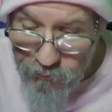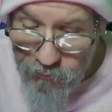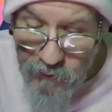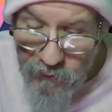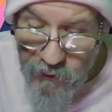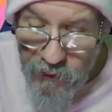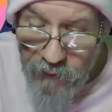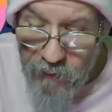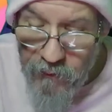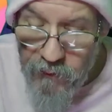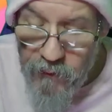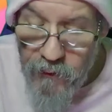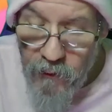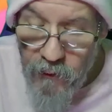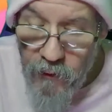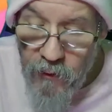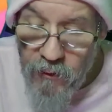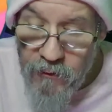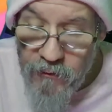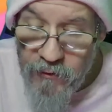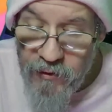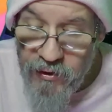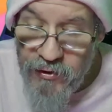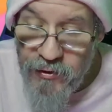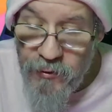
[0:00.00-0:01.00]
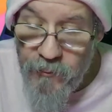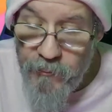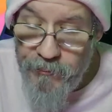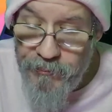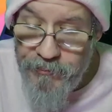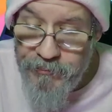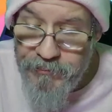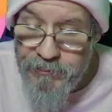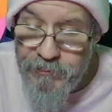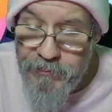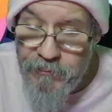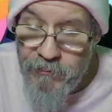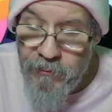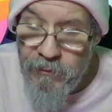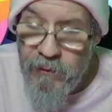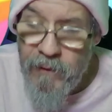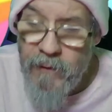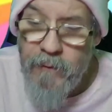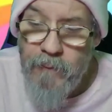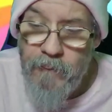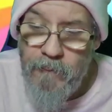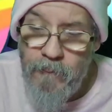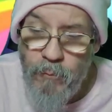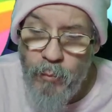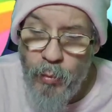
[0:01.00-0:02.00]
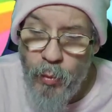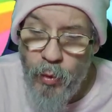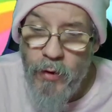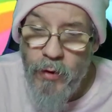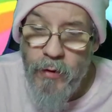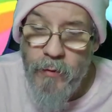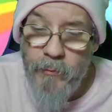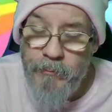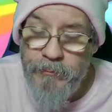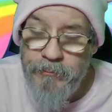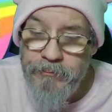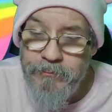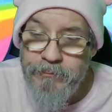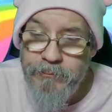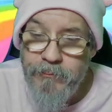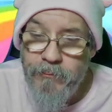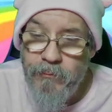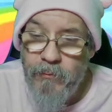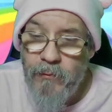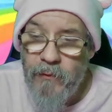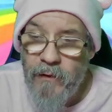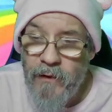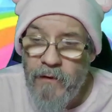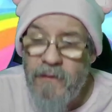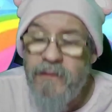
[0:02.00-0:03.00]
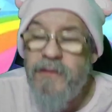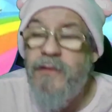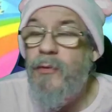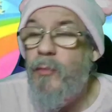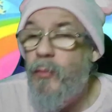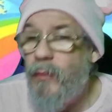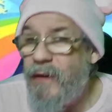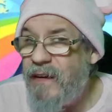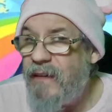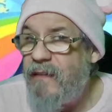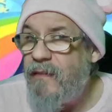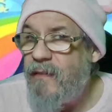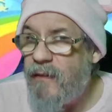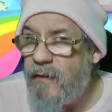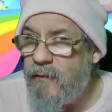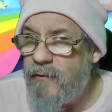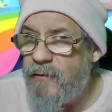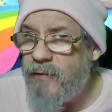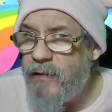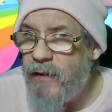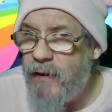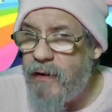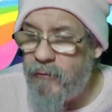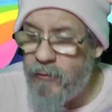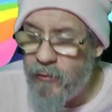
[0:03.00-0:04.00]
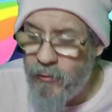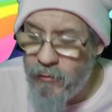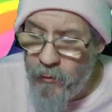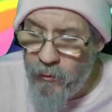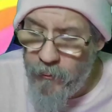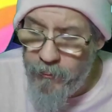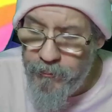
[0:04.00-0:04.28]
a little artificial, more sweet than flavorful.